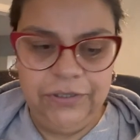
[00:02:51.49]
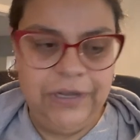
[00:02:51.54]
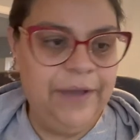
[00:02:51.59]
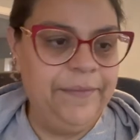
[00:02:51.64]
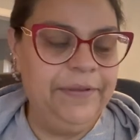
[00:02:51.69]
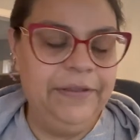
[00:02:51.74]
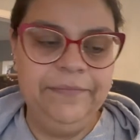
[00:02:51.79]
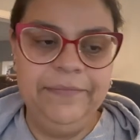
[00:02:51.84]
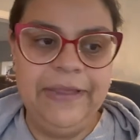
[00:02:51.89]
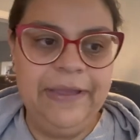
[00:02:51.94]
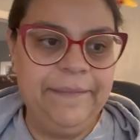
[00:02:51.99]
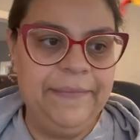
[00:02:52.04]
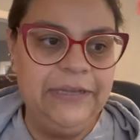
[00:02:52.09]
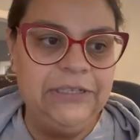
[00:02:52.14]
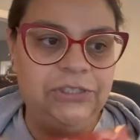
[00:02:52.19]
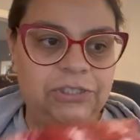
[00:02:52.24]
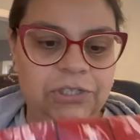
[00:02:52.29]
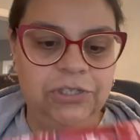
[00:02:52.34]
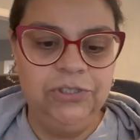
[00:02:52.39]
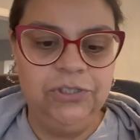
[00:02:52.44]
I mean, not my
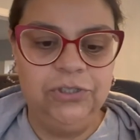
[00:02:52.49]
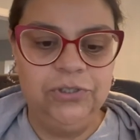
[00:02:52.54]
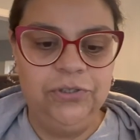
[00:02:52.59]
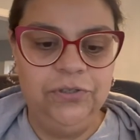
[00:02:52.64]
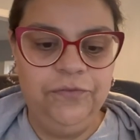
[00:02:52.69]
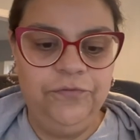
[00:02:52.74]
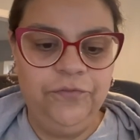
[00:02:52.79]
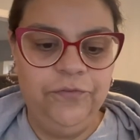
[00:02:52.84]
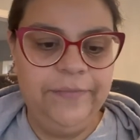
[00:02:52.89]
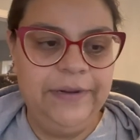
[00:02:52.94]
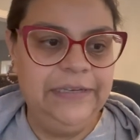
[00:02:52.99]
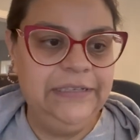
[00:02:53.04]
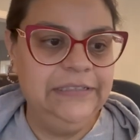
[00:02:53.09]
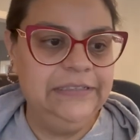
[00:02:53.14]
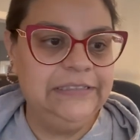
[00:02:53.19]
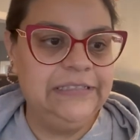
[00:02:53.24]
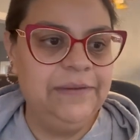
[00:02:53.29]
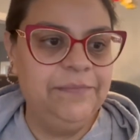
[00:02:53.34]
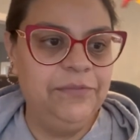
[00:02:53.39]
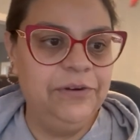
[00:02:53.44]
junk journal, for my
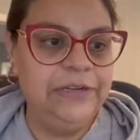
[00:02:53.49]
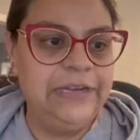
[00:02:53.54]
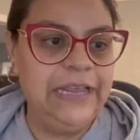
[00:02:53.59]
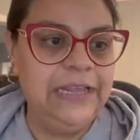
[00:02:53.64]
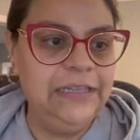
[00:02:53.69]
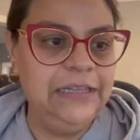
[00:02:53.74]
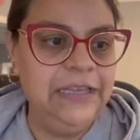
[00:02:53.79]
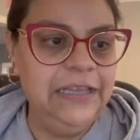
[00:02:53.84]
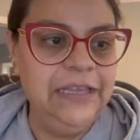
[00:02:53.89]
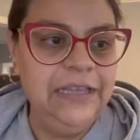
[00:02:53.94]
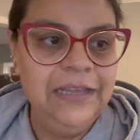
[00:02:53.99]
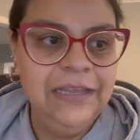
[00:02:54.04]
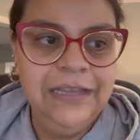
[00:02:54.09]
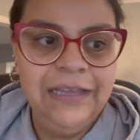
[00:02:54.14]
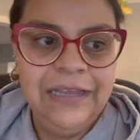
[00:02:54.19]
December daily.